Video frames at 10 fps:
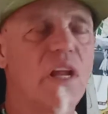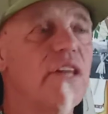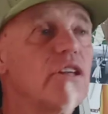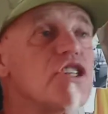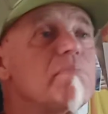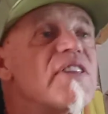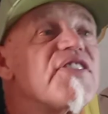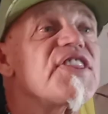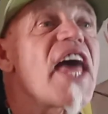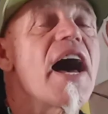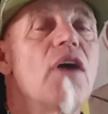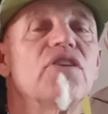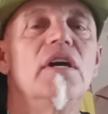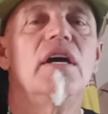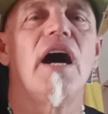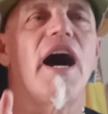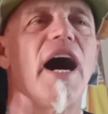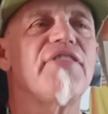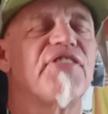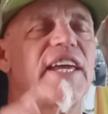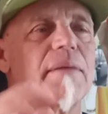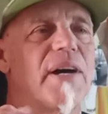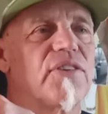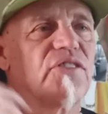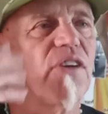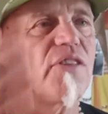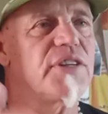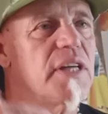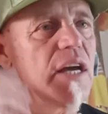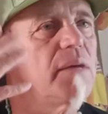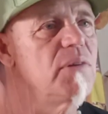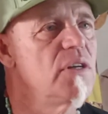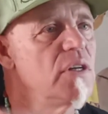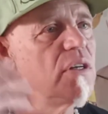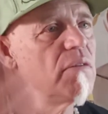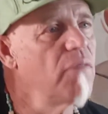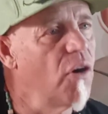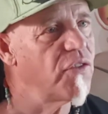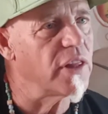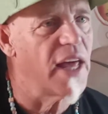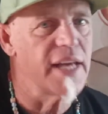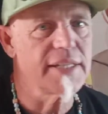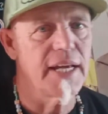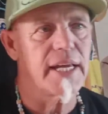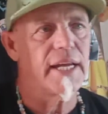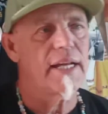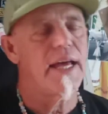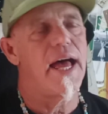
and there'll just be thousands. I think about this all the time over the last decade.